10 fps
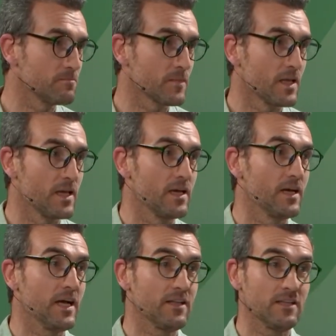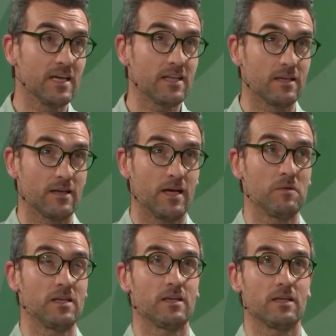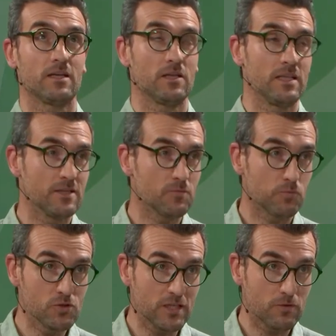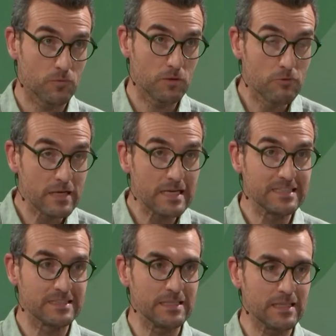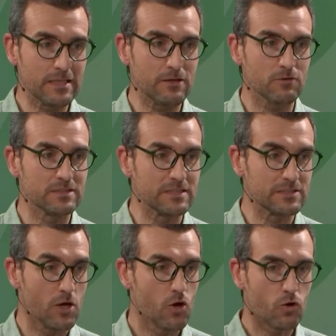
Mm -hmm. And in that I mean in this project, we really see that there is this